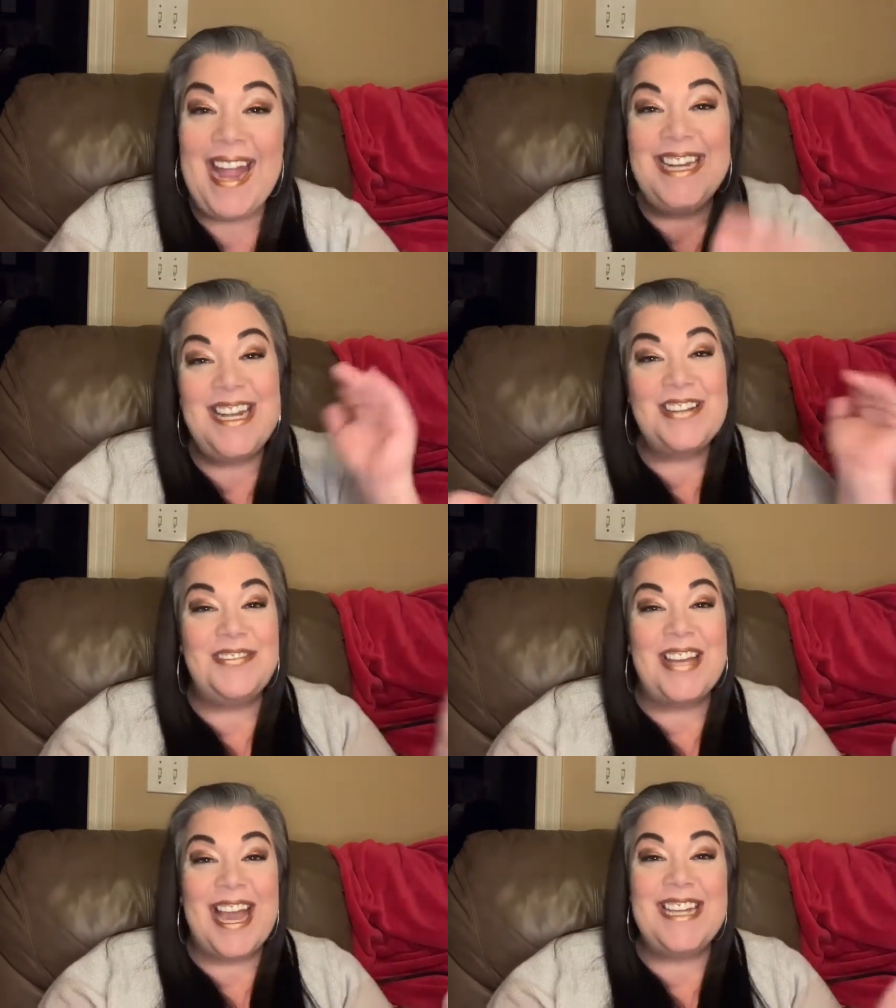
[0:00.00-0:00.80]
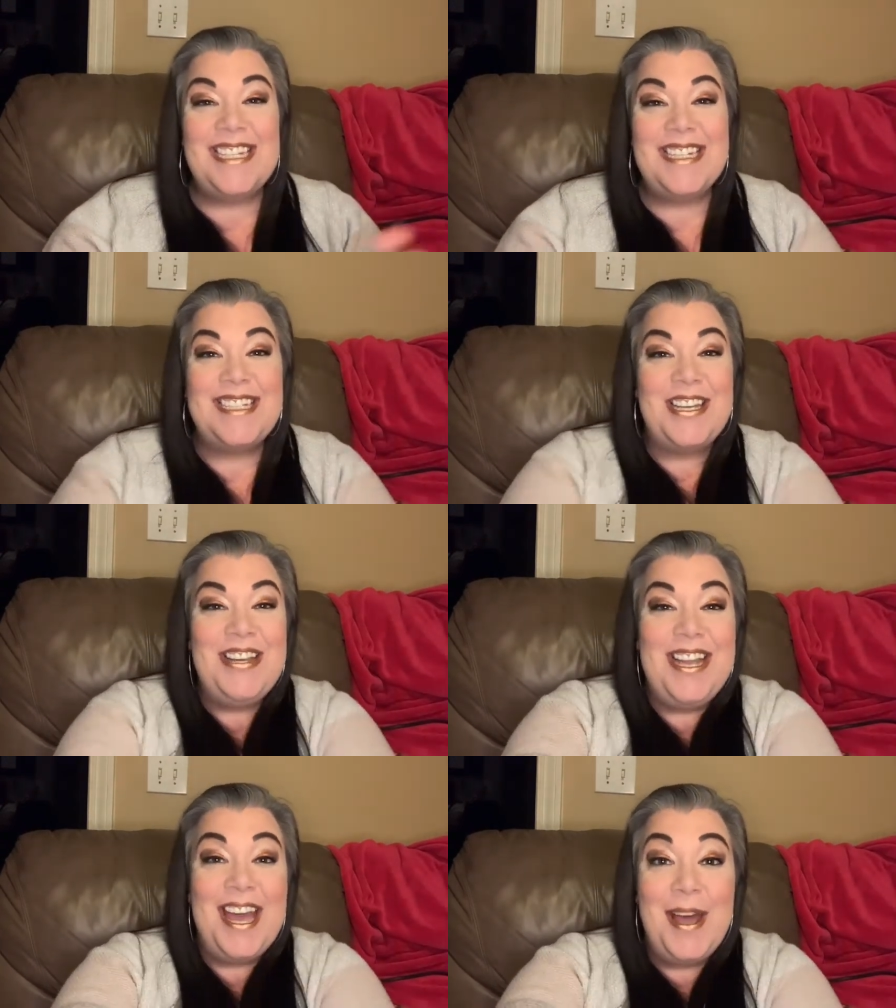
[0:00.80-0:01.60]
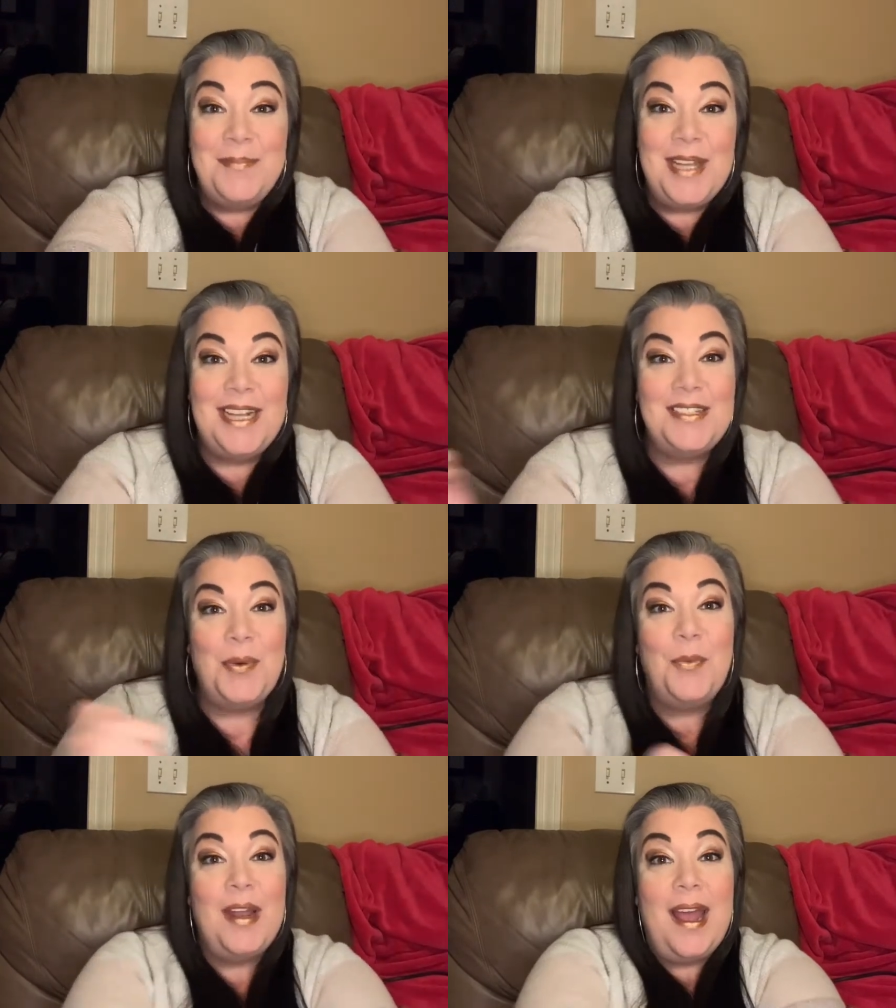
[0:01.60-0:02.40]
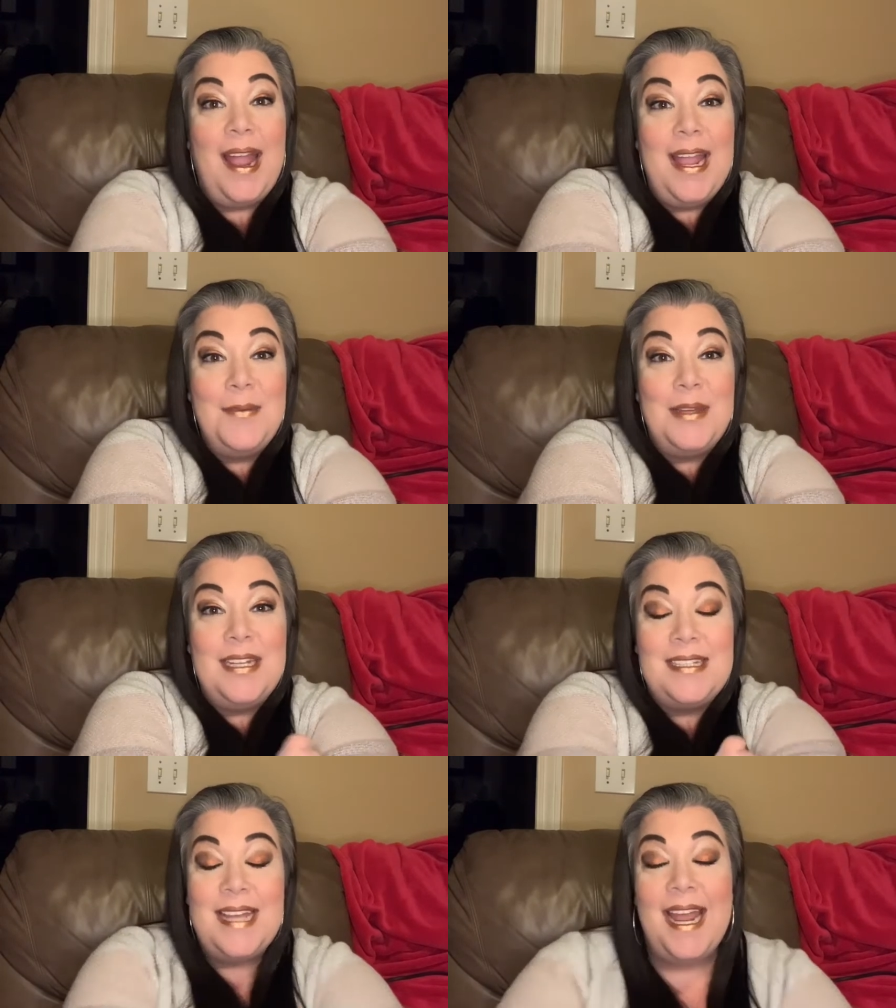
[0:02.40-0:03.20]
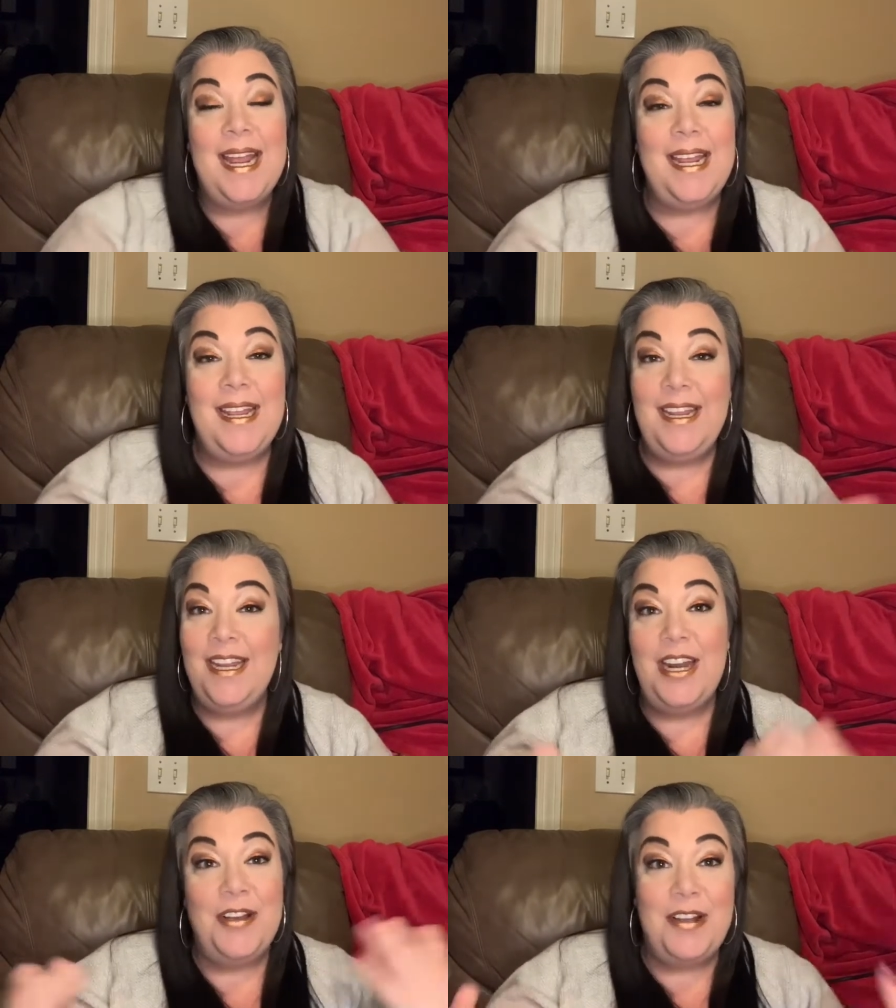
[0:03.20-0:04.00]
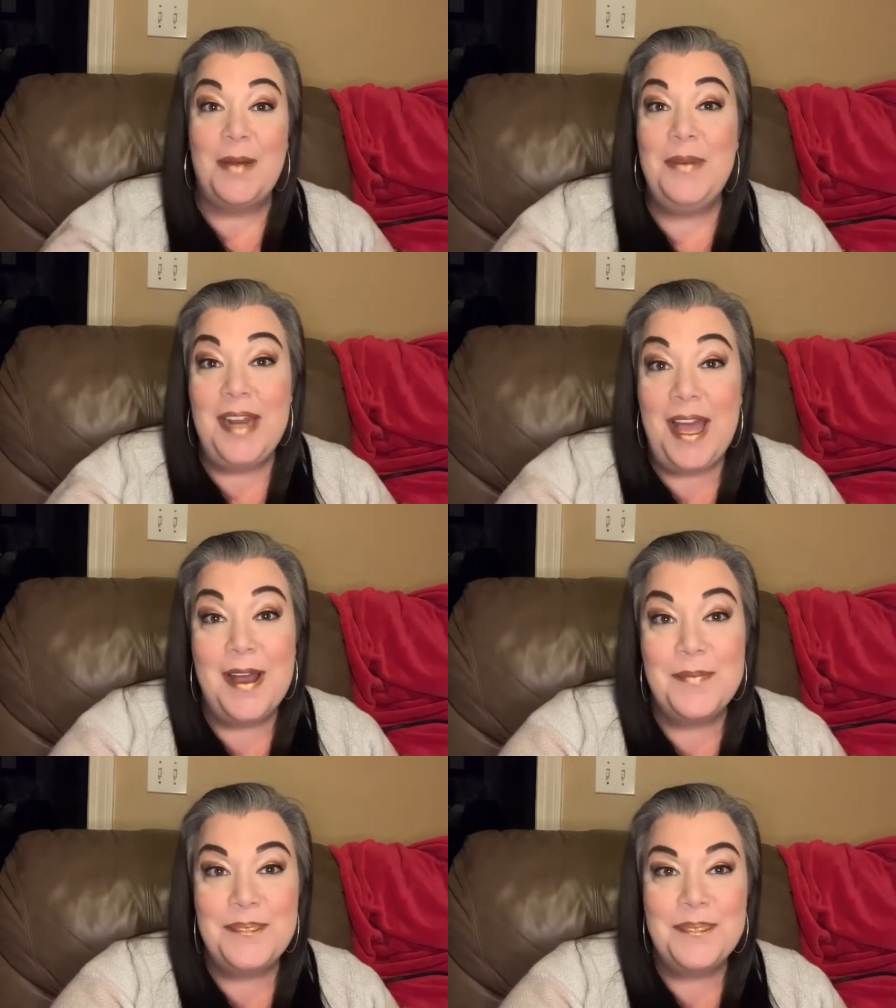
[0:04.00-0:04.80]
and notifications so you can get updates on what I am going to say, you know, coming up